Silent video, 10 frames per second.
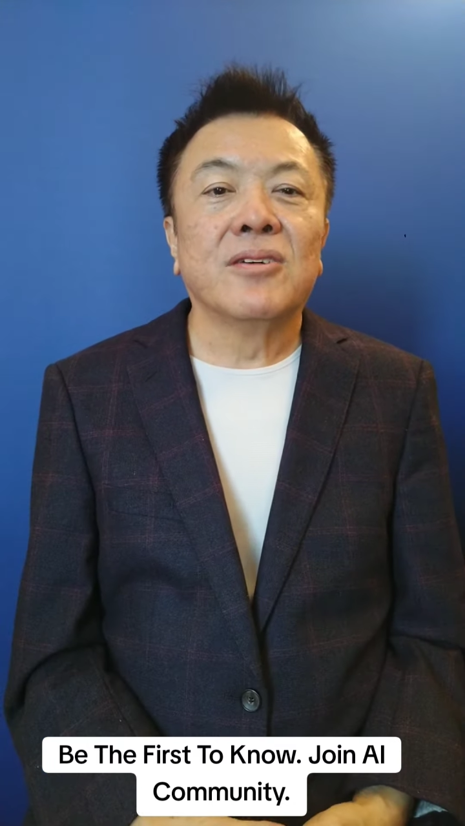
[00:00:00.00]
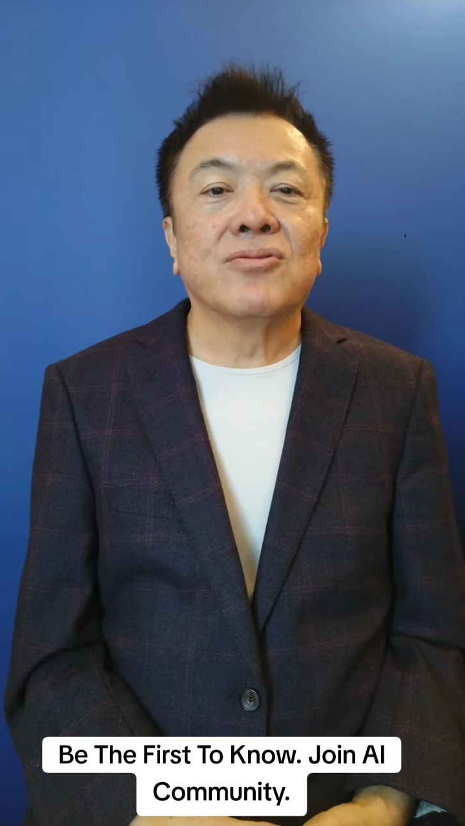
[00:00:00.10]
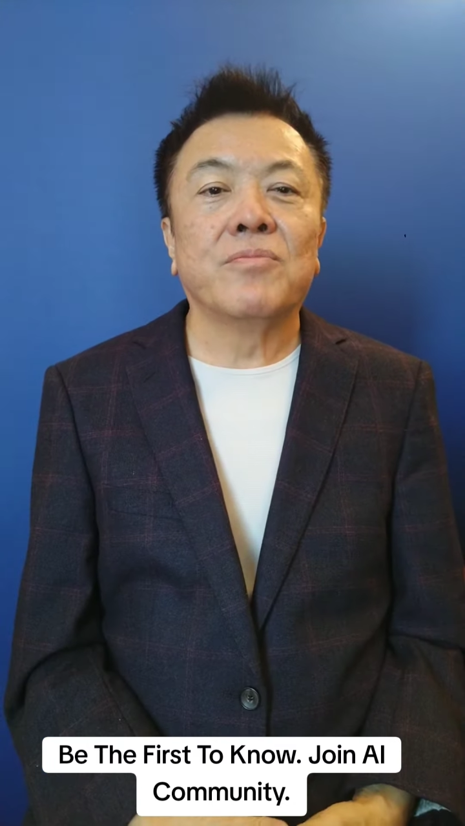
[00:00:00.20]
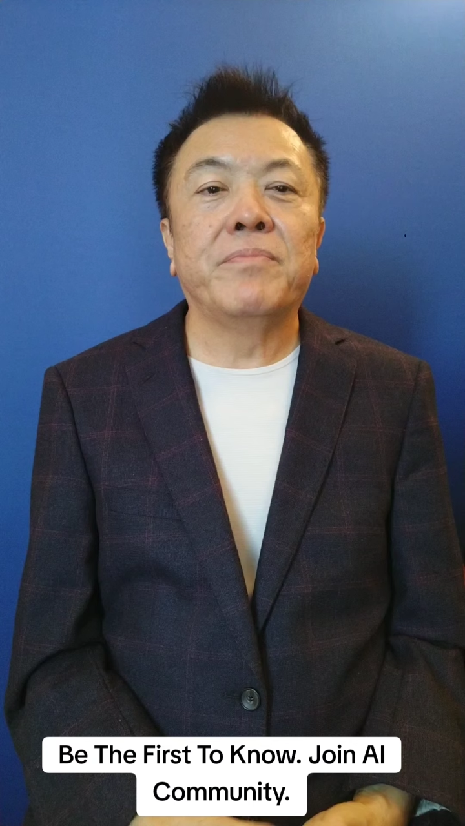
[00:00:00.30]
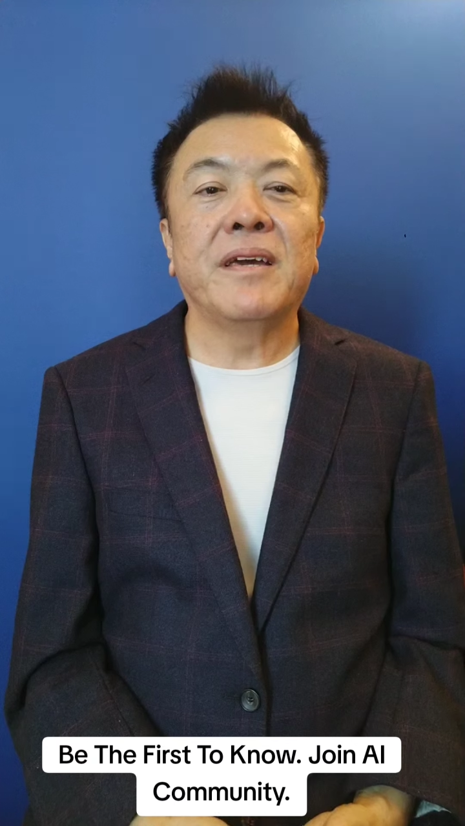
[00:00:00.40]

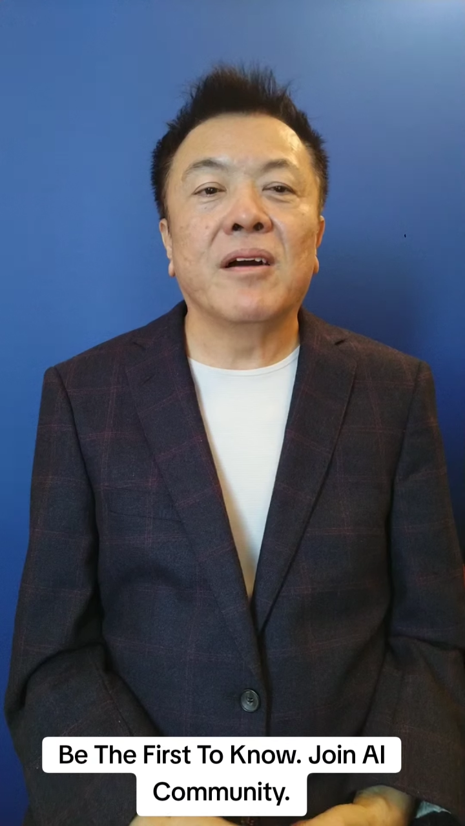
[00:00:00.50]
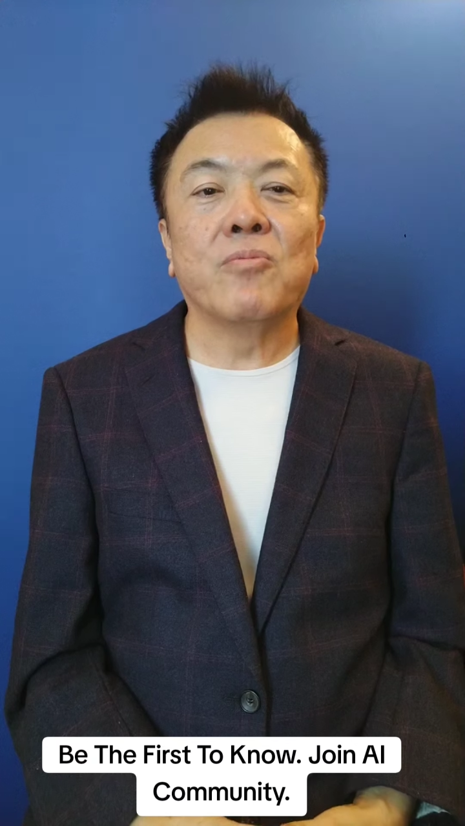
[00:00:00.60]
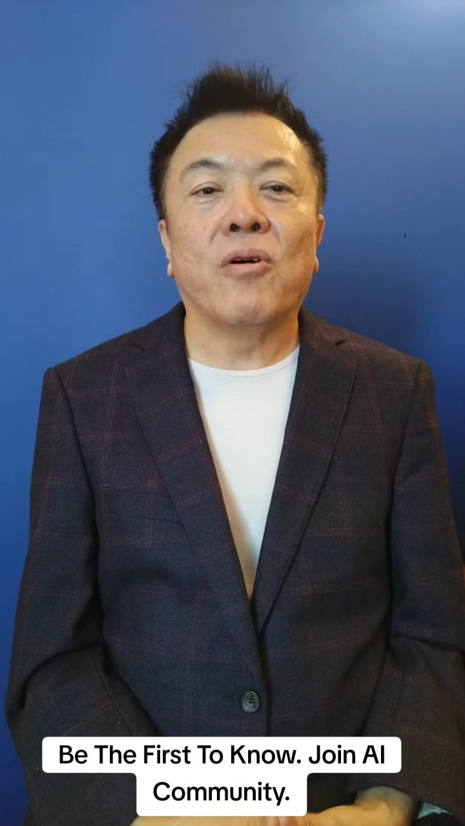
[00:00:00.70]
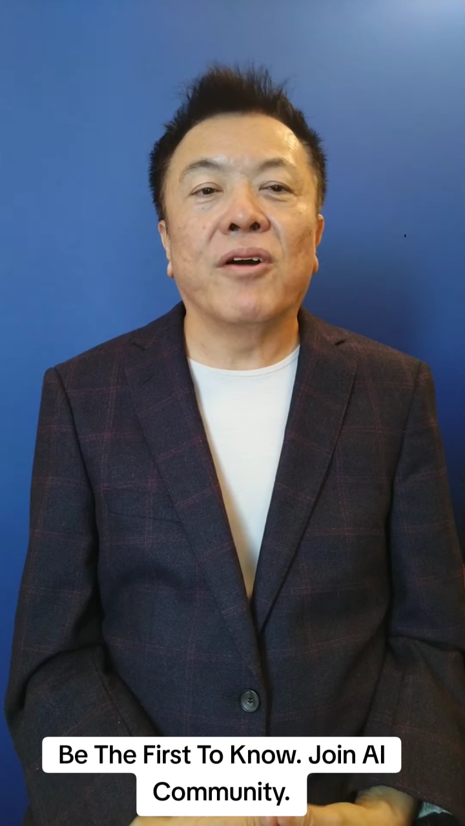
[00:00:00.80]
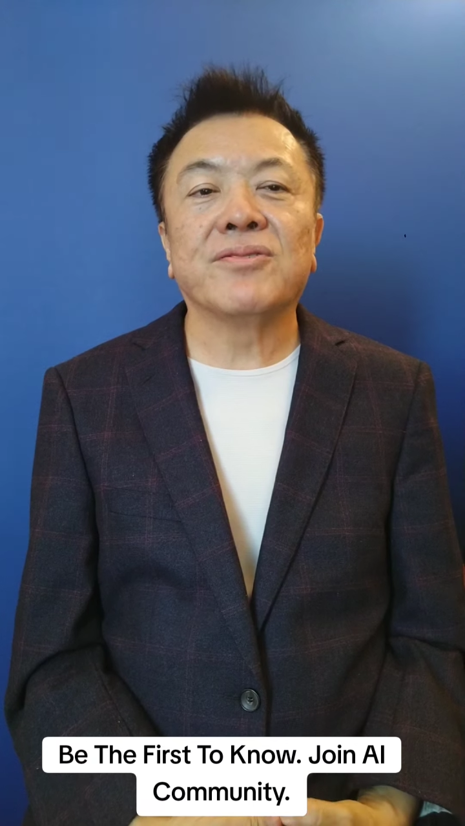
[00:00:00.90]
So be a
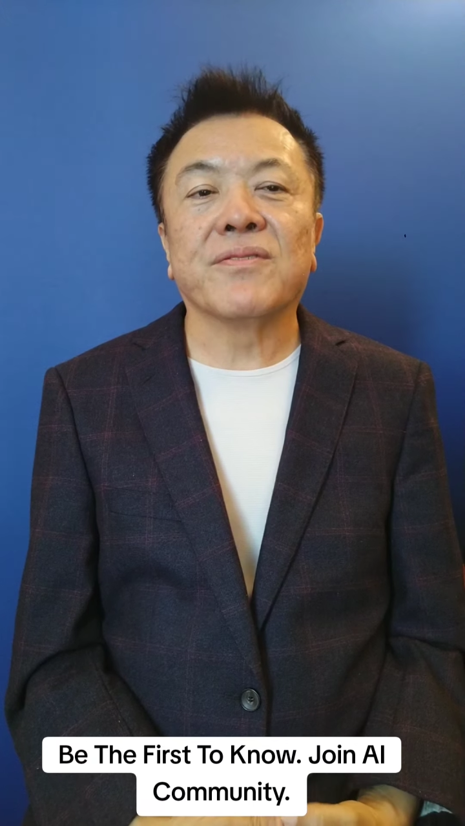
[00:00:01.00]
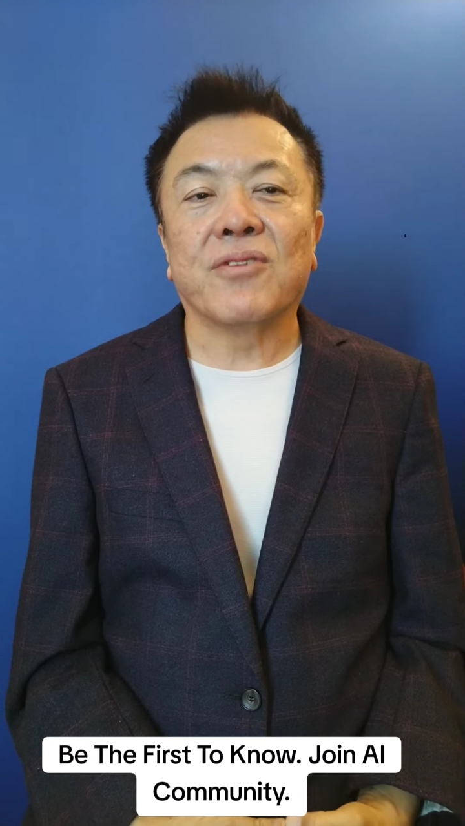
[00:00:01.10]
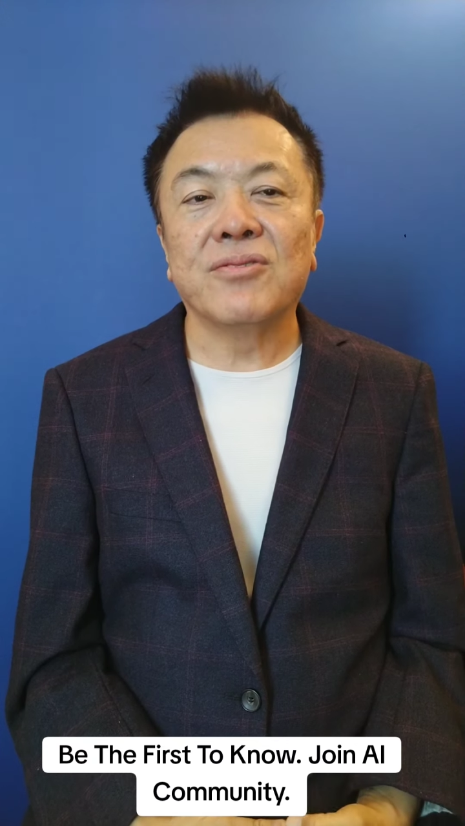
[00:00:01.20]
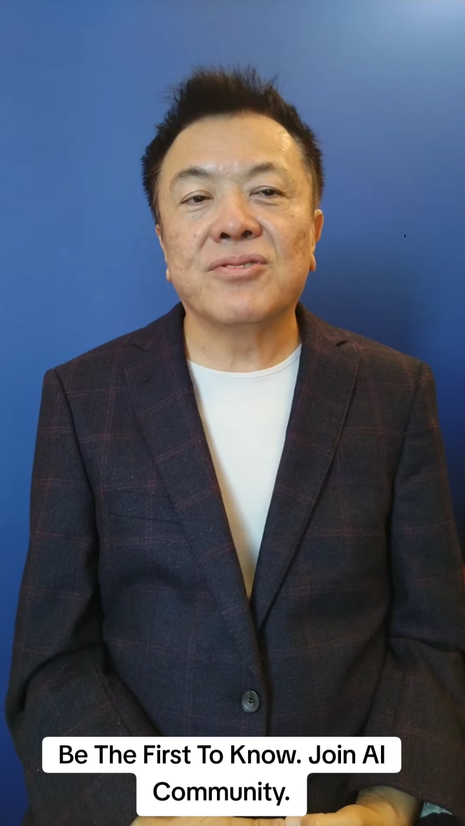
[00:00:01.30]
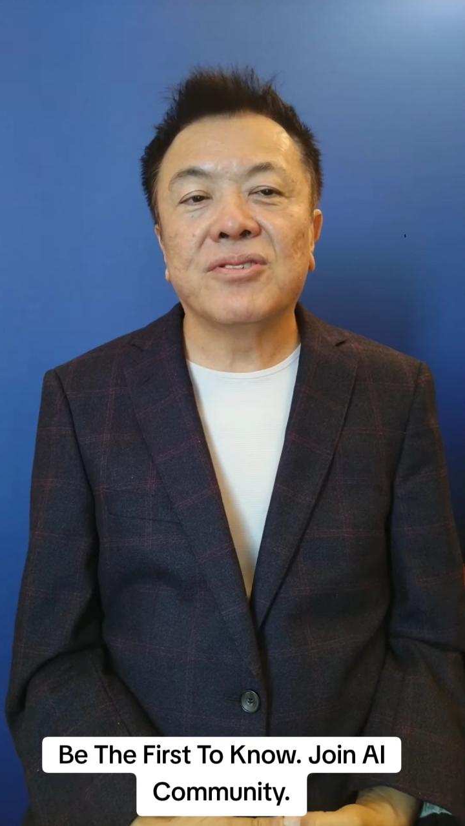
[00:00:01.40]
voice of
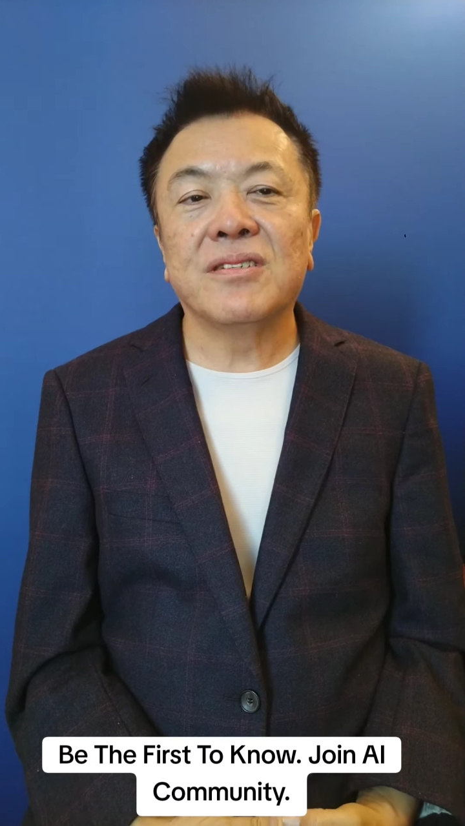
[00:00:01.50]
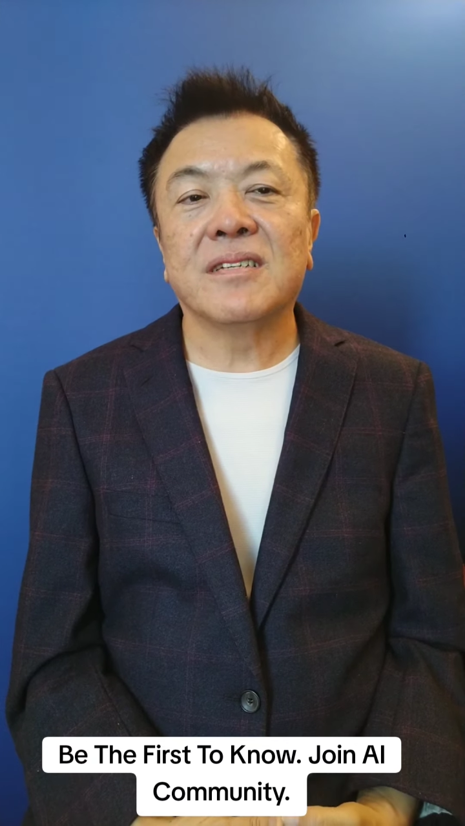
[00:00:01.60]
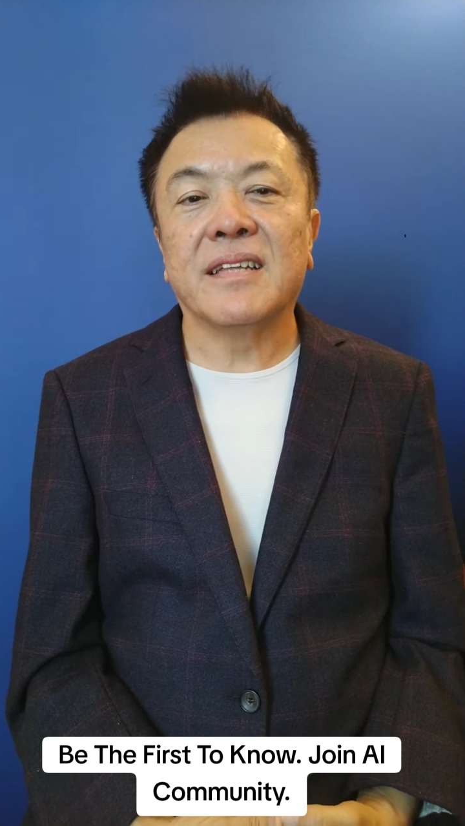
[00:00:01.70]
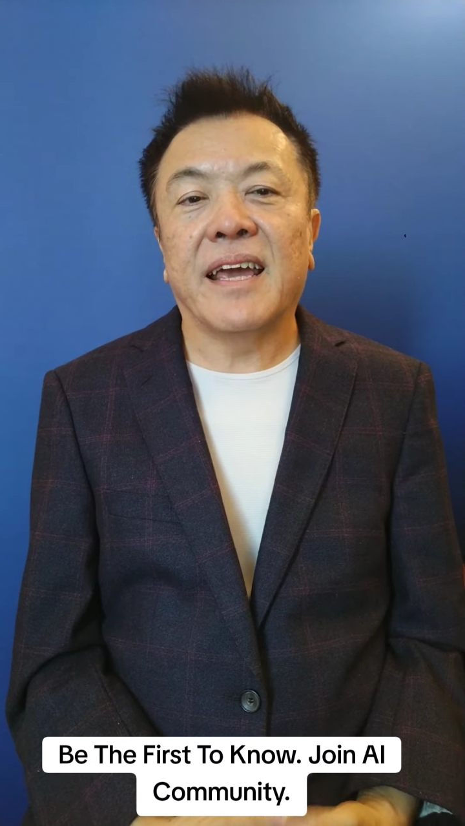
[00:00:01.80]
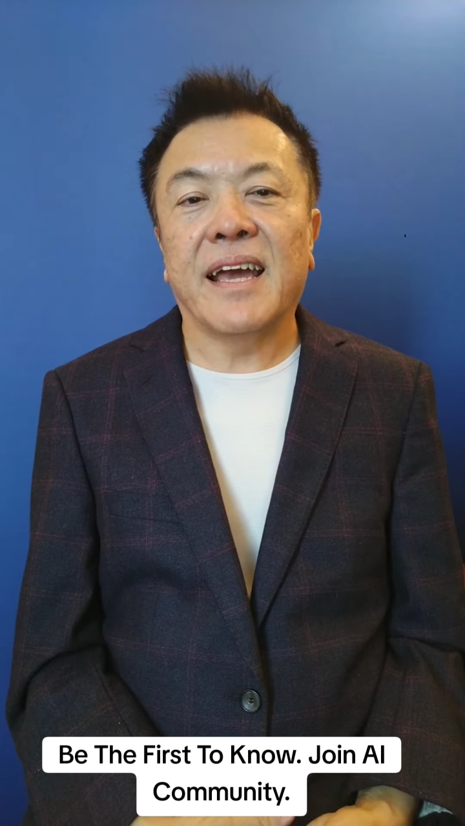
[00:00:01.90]
conscience
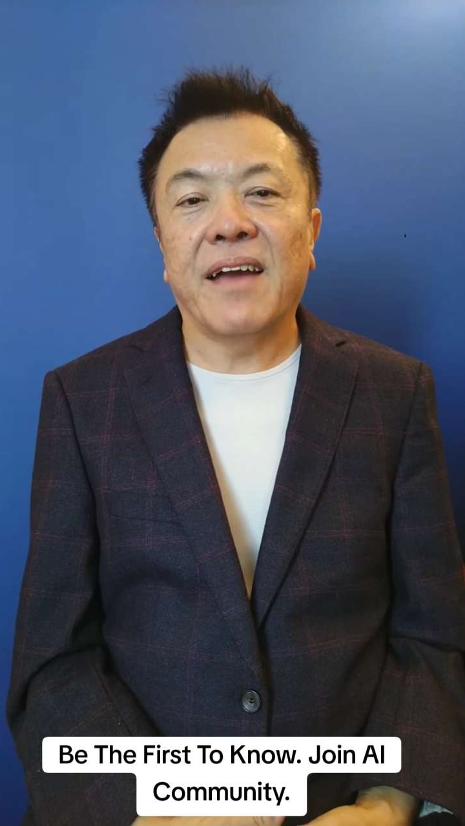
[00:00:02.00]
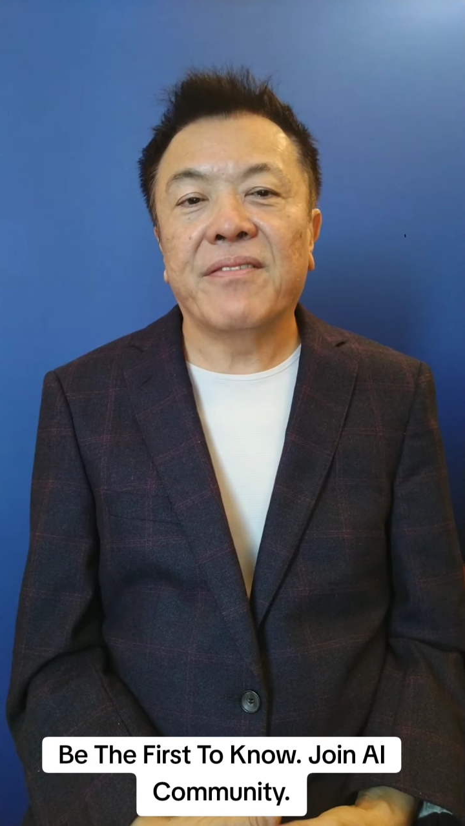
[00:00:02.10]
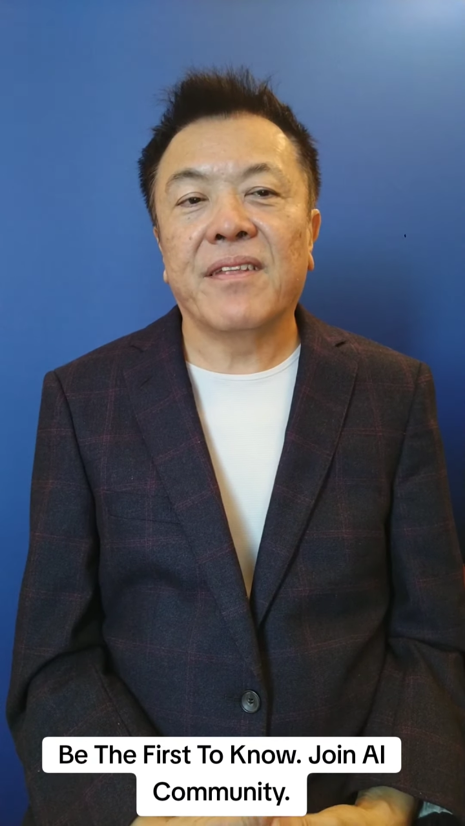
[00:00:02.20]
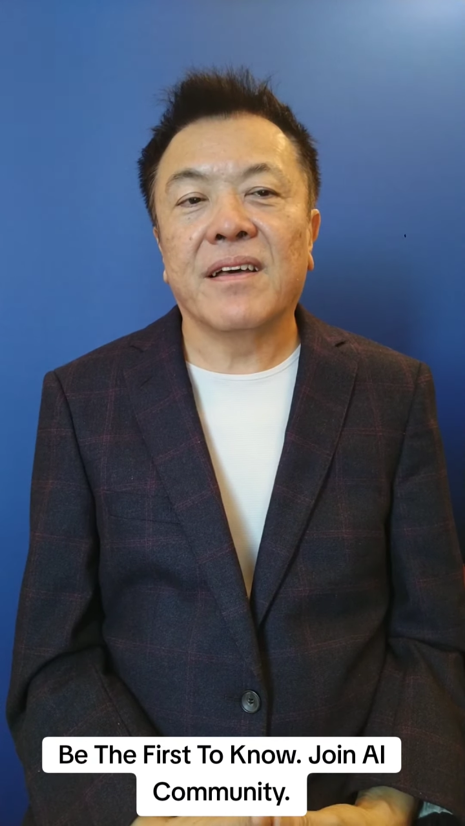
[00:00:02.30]
and AI